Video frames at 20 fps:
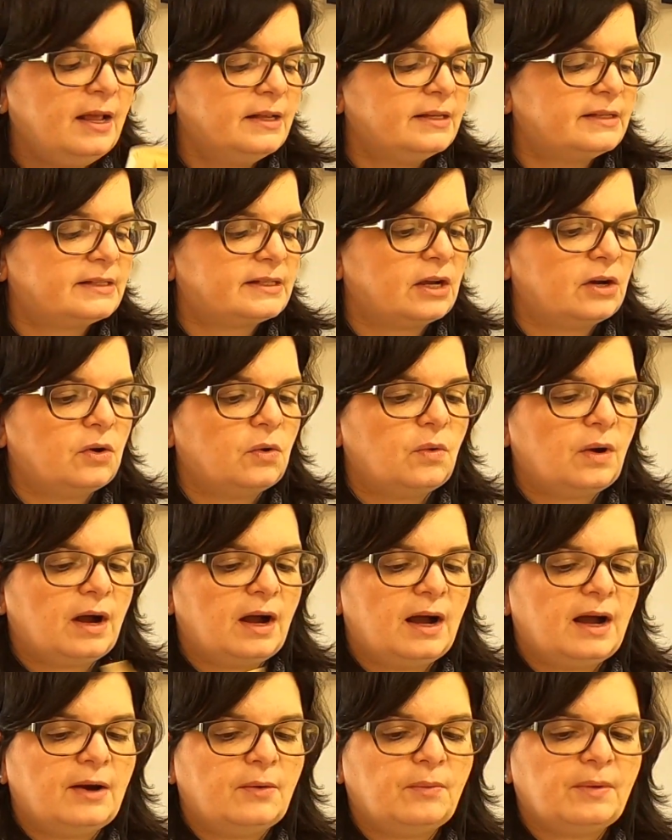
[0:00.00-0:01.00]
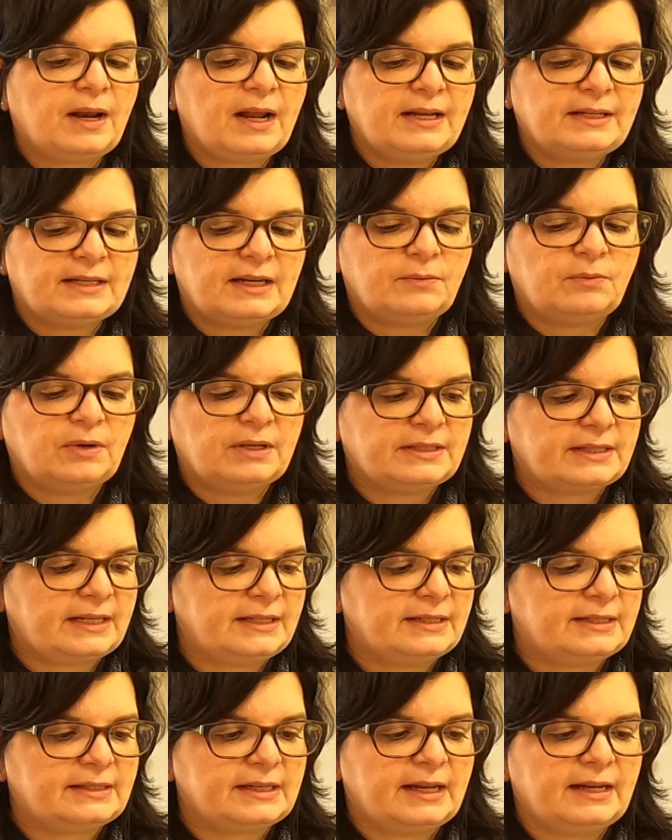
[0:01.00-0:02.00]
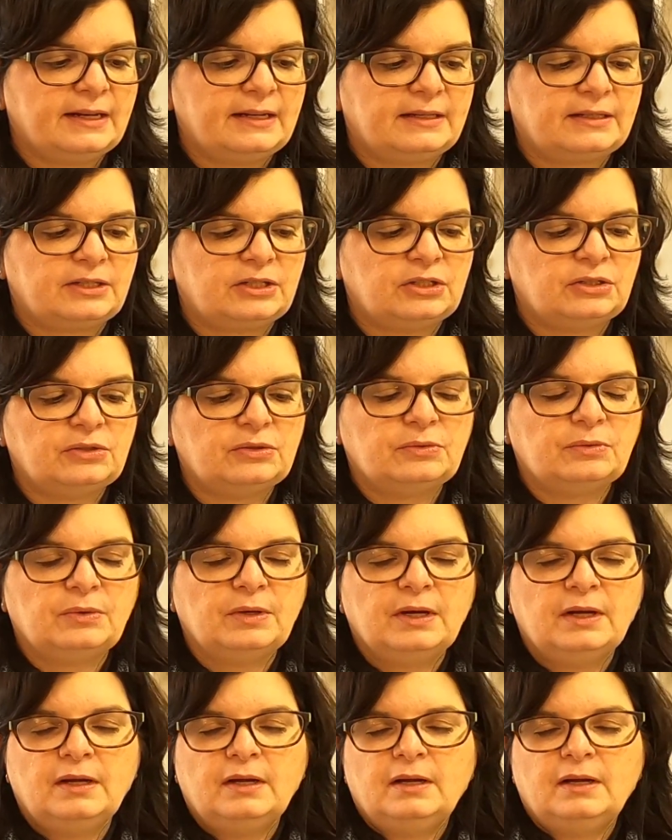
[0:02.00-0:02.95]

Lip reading: So what I did was I decided to